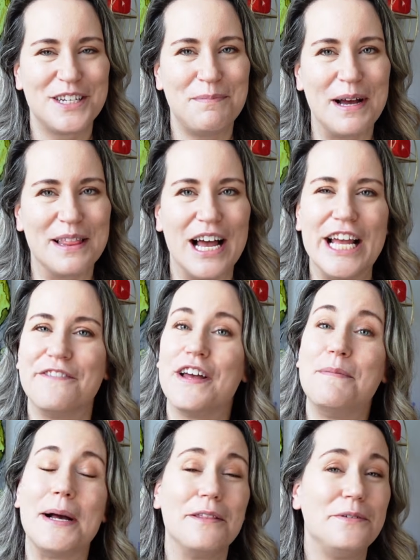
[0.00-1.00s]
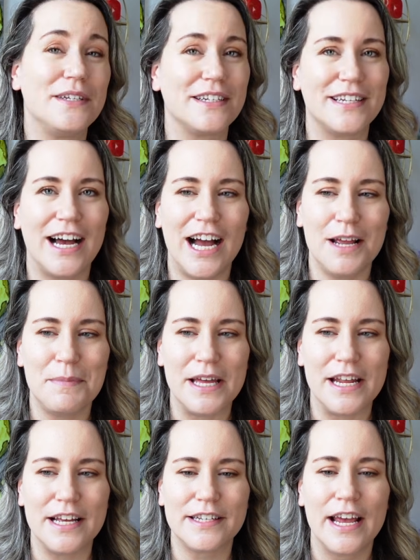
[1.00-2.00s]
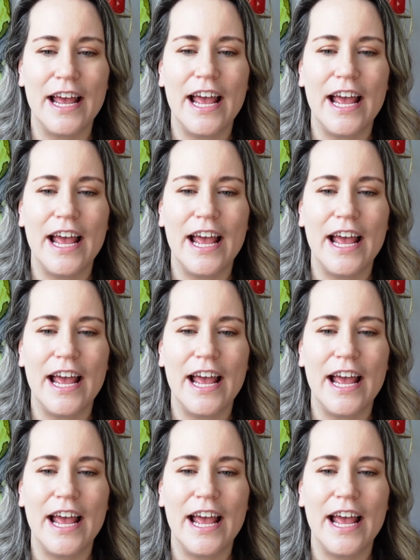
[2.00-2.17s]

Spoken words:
to my life? Am I losing time in it?